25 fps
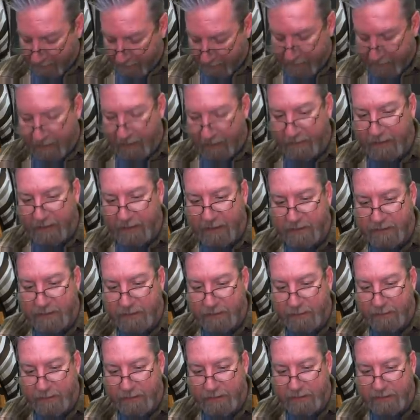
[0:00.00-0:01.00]
I think as
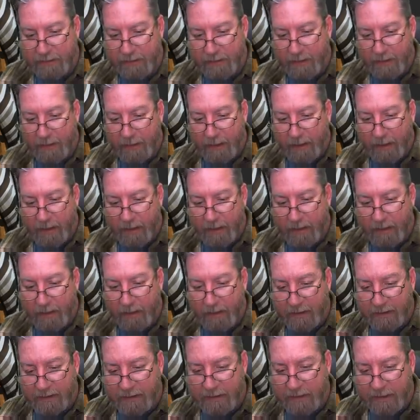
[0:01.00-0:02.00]
soon as an
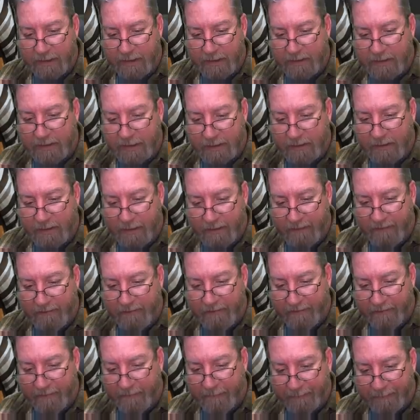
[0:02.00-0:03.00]
artist thinks that they've
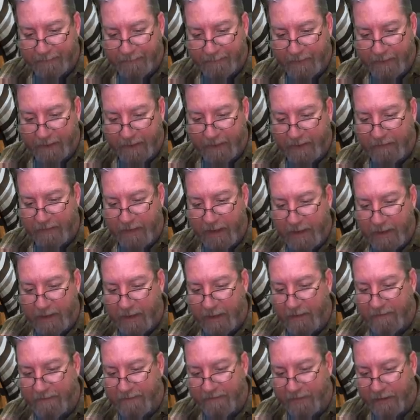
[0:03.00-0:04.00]
they've got it
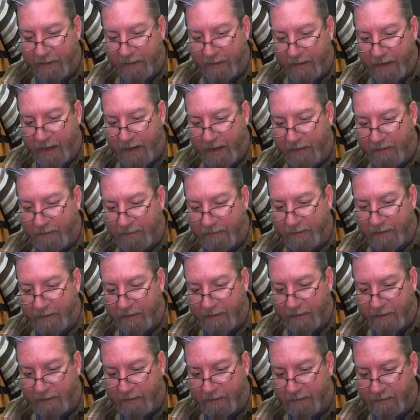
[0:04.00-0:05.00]
all figured out, then
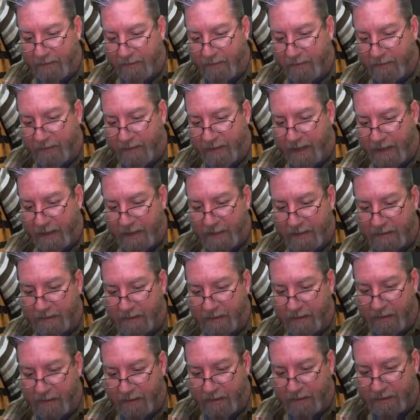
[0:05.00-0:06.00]
they're they're dead as
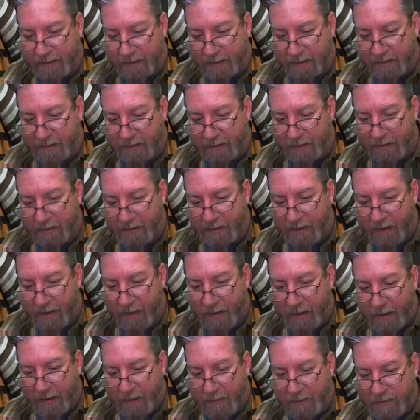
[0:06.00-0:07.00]
an artist because they're
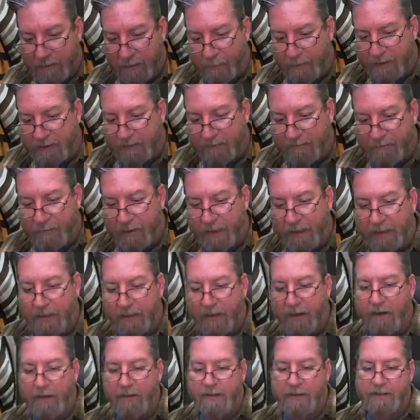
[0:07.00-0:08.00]
so much of being an
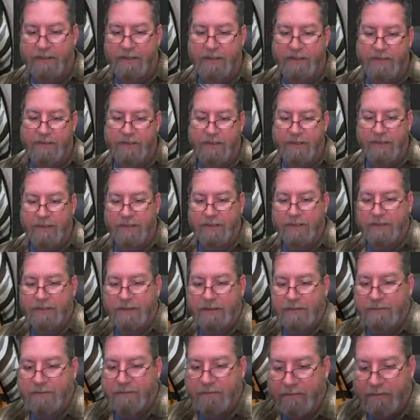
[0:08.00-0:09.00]
artist is
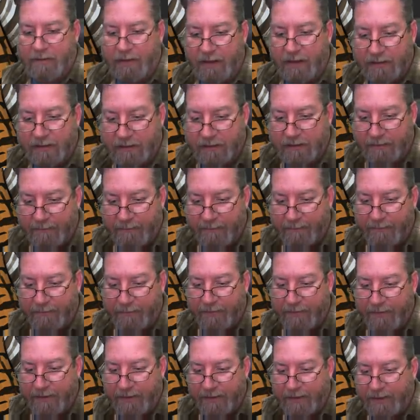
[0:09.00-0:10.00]
is is
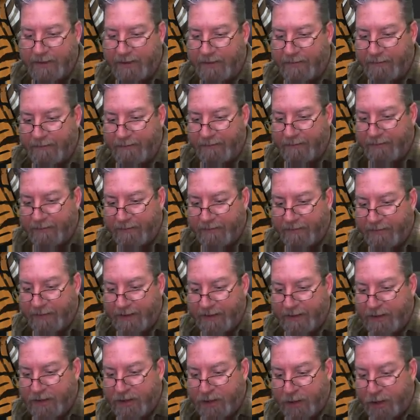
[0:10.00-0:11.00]

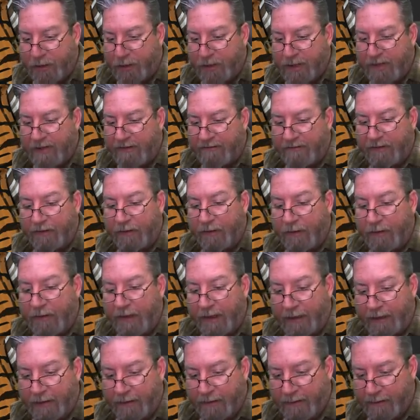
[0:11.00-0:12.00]
the journey of
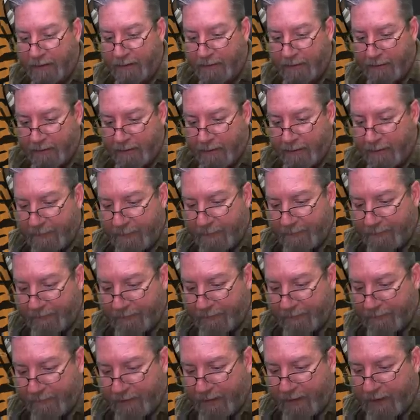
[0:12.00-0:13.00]
learning,
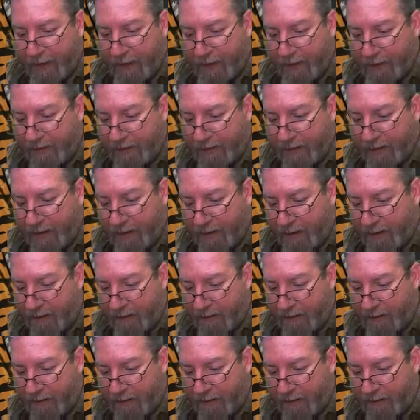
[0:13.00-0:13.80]
and uh,